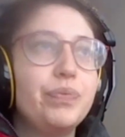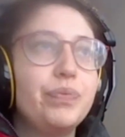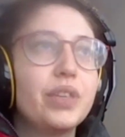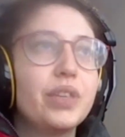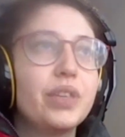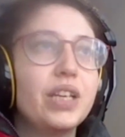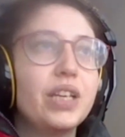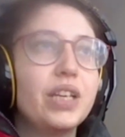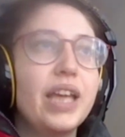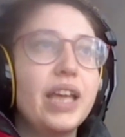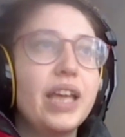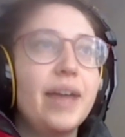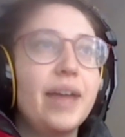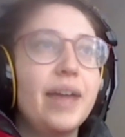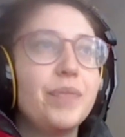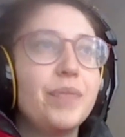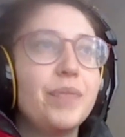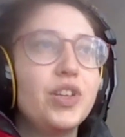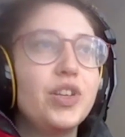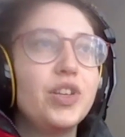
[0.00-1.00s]
Yeah,
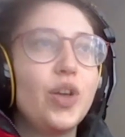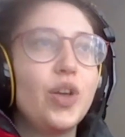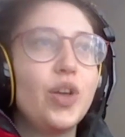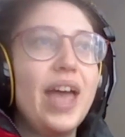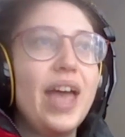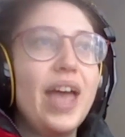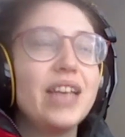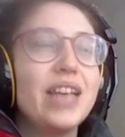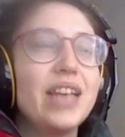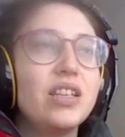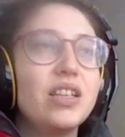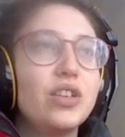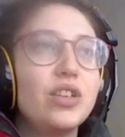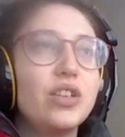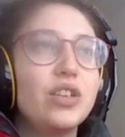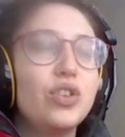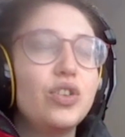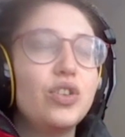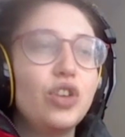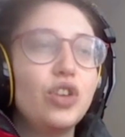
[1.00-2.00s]
so hence the
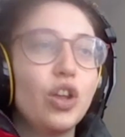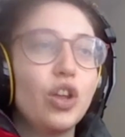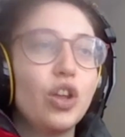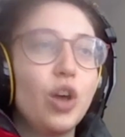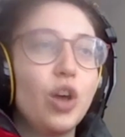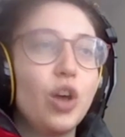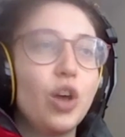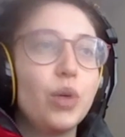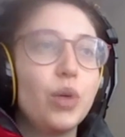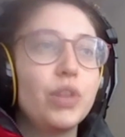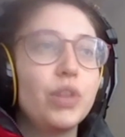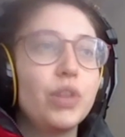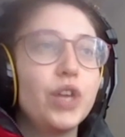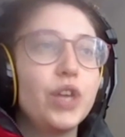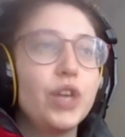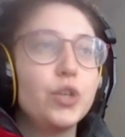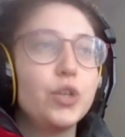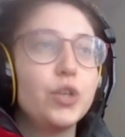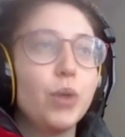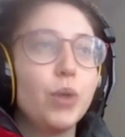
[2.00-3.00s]
going with the
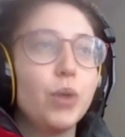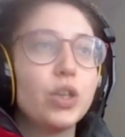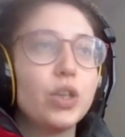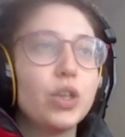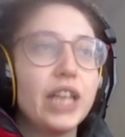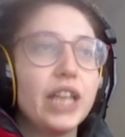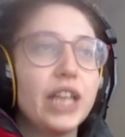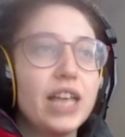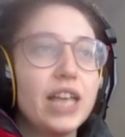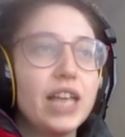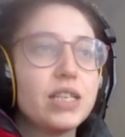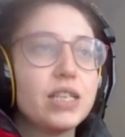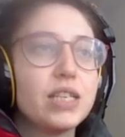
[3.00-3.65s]
virtual box, I guess.